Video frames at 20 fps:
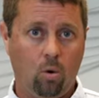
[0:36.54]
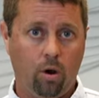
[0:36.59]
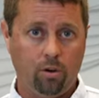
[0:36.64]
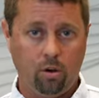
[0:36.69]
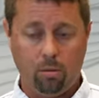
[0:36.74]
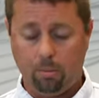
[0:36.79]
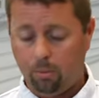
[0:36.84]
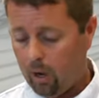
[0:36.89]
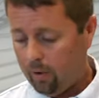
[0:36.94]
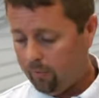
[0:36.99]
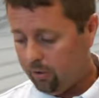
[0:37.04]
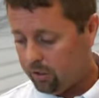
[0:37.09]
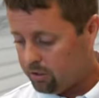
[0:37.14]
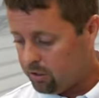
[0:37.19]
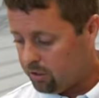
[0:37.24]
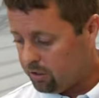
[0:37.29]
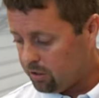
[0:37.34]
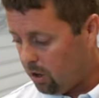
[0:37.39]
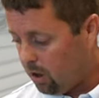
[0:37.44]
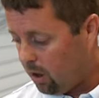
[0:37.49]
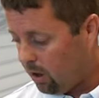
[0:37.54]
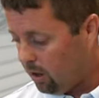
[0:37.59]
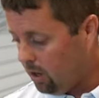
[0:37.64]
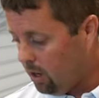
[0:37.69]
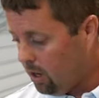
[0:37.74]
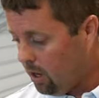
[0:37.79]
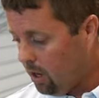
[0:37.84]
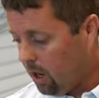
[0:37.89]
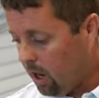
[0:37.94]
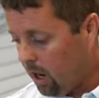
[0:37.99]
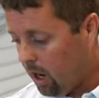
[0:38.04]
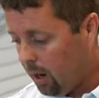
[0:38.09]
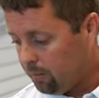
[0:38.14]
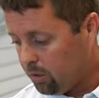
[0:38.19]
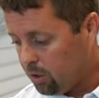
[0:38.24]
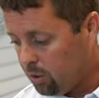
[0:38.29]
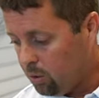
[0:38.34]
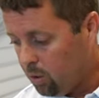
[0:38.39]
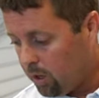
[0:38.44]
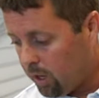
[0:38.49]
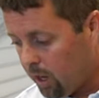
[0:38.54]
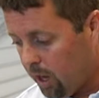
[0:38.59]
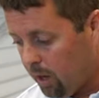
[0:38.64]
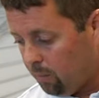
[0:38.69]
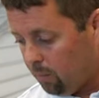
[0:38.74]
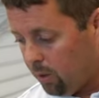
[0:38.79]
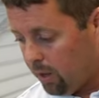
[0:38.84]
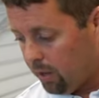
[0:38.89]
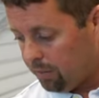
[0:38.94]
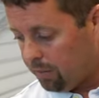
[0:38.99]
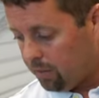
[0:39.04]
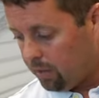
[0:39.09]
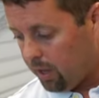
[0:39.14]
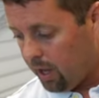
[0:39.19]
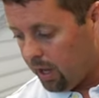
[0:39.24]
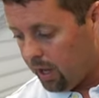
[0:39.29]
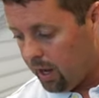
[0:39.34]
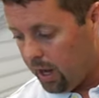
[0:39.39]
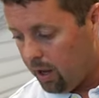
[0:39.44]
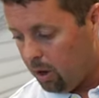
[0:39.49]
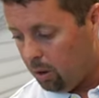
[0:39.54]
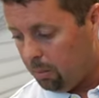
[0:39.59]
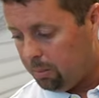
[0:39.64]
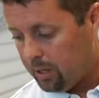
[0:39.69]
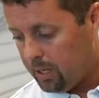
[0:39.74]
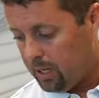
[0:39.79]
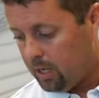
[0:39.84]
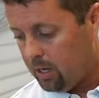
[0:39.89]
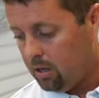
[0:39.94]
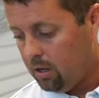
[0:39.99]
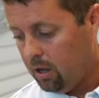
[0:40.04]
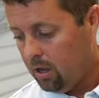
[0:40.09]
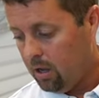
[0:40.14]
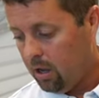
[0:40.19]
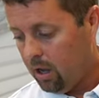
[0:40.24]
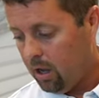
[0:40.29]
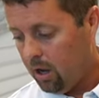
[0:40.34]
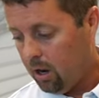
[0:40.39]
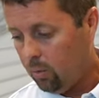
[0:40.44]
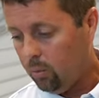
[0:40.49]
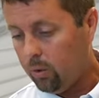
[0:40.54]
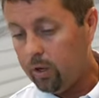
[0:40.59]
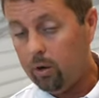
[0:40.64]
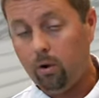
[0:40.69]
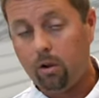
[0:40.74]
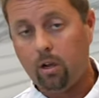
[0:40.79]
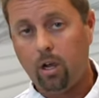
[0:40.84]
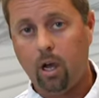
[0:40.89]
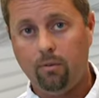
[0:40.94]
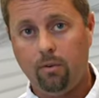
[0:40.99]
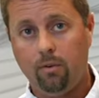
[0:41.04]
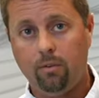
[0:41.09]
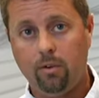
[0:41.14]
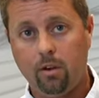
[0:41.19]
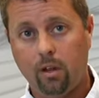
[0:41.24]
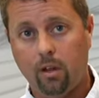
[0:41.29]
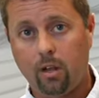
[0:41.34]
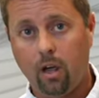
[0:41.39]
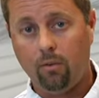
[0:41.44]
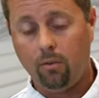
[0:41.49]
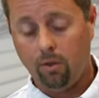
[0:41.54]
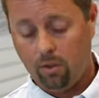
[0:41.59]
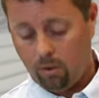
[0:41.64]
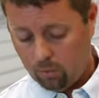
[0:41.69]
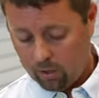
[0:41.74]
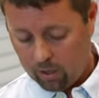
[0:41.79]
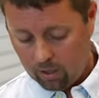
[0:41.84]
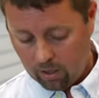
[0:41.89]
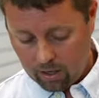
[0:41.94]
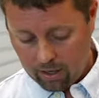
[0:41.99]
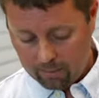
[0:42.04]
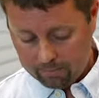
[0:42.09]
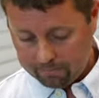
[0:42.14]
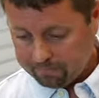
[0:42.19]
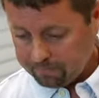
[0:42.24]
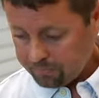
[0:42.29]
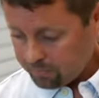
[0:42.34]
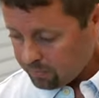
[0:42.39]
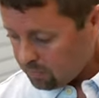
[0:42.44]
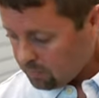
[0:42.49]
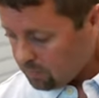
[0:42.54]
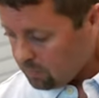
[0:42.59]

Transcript: on what your preferences are. Um, you'll come with a LP uh, reel cover to cover the reel up.